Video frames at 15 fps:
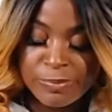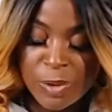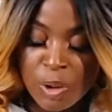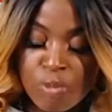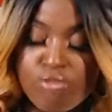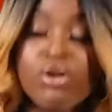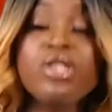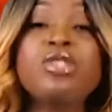
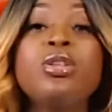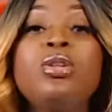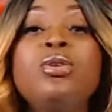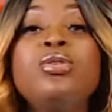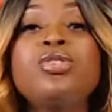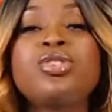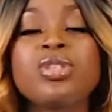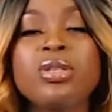
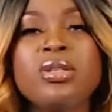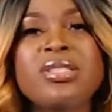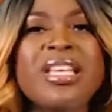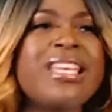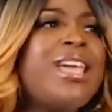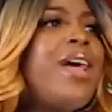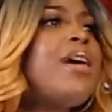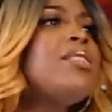resolutions that,
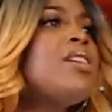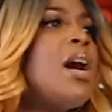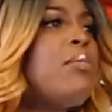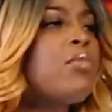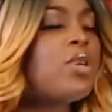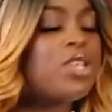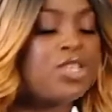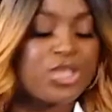yeah,
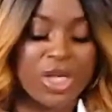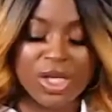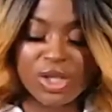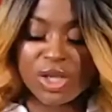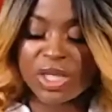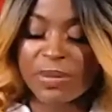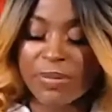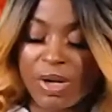I'm going to change
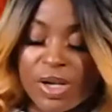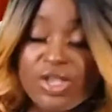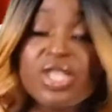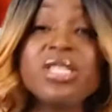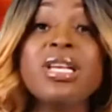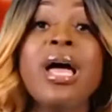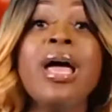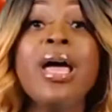this, I'm going to
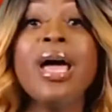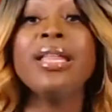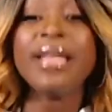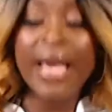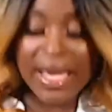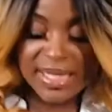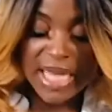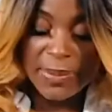change that. And
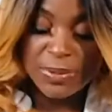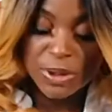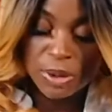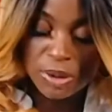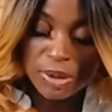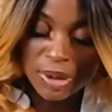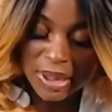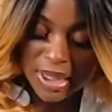that is
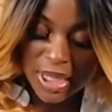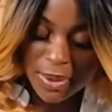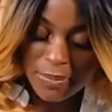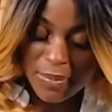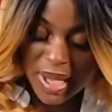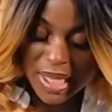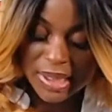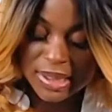absolutely
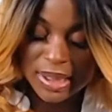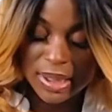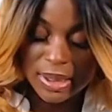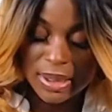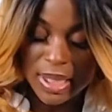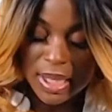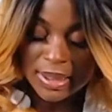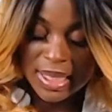
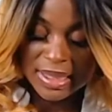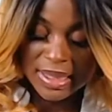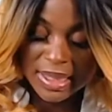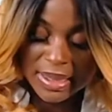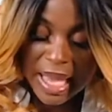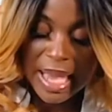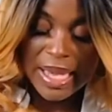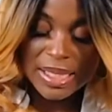amazing.
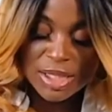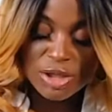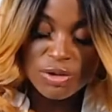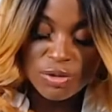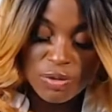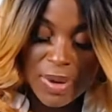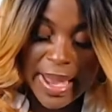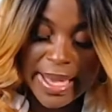That is
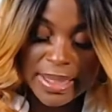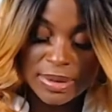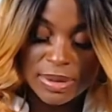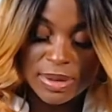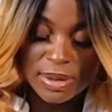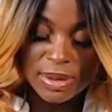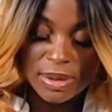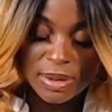
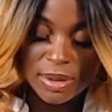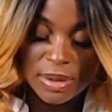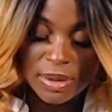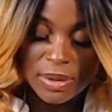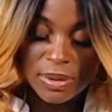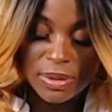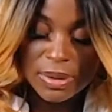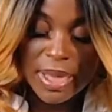great.
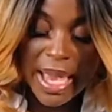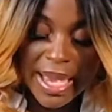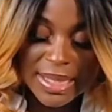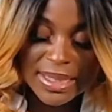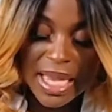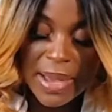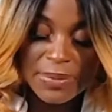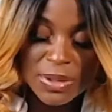That
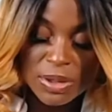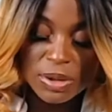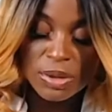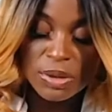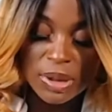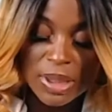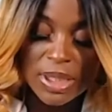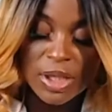is
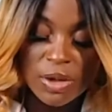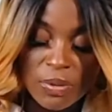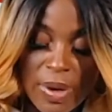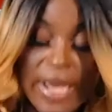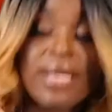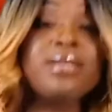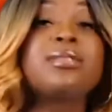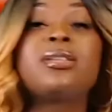absolutely
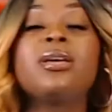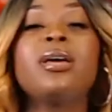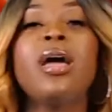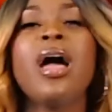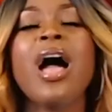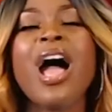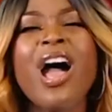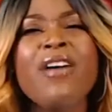great.
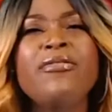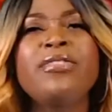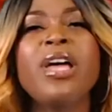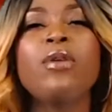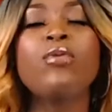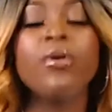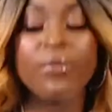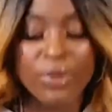Have
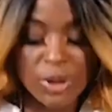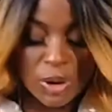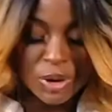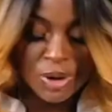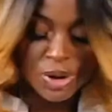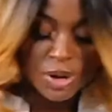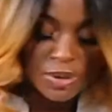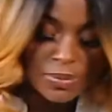that
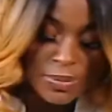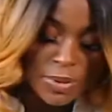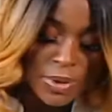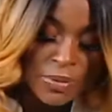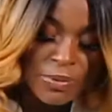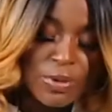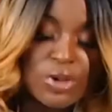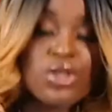revolution
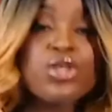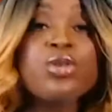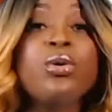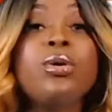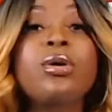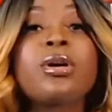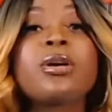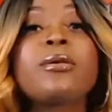for sure.